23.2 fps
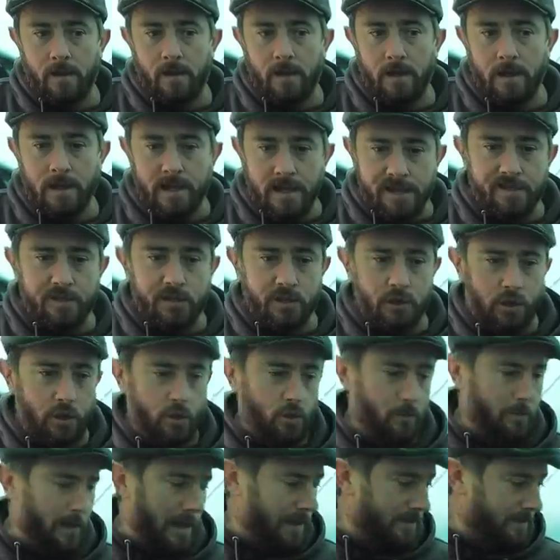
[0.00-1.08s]
It is
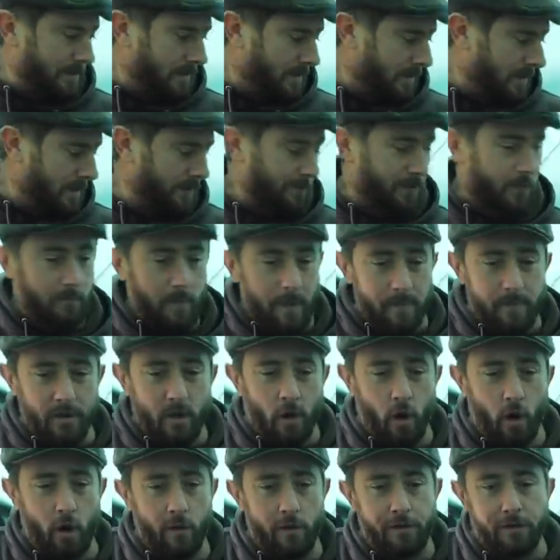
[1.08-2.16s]
two man if you've maybe
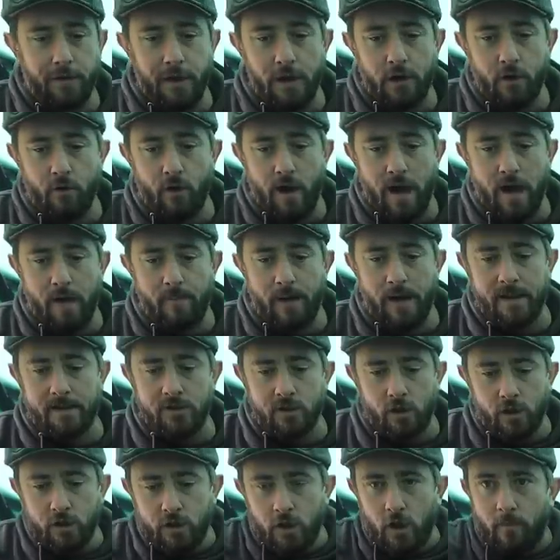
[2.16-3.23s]
got thinner air beds
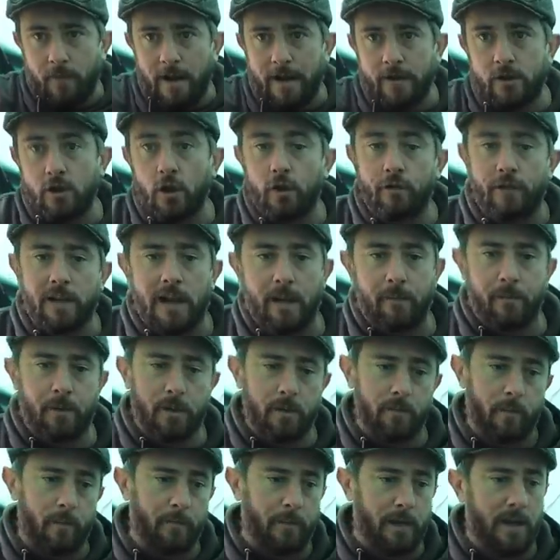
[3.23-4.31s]
or you don't mind overlapping
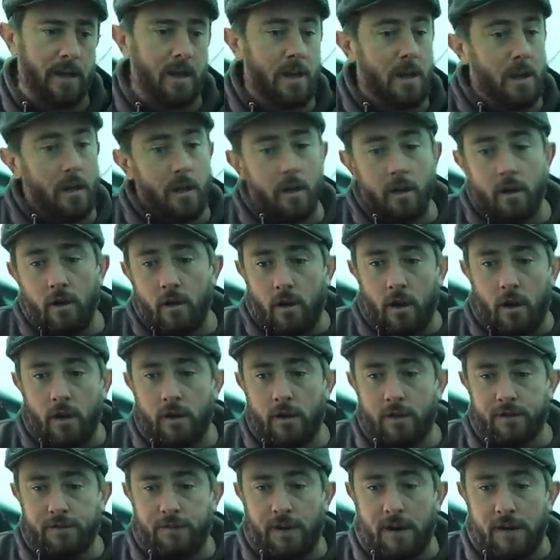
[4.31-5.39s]
them a bit.
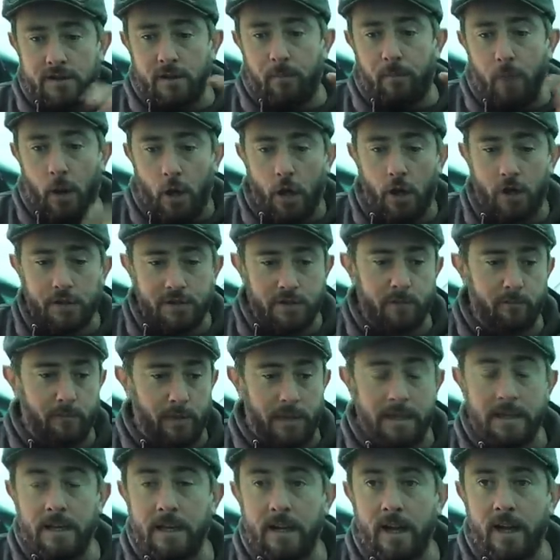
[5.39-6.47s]
As far as a person
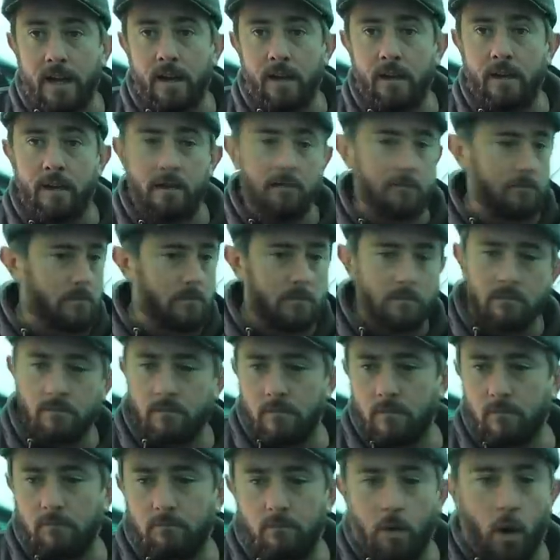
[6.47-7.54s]
being in here,
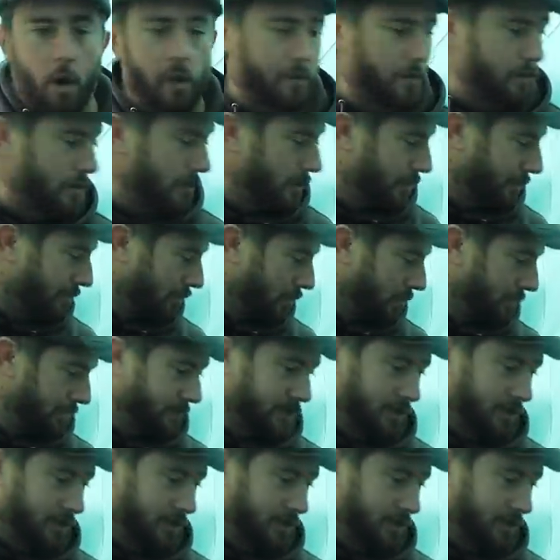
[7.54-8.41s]
more than enough room for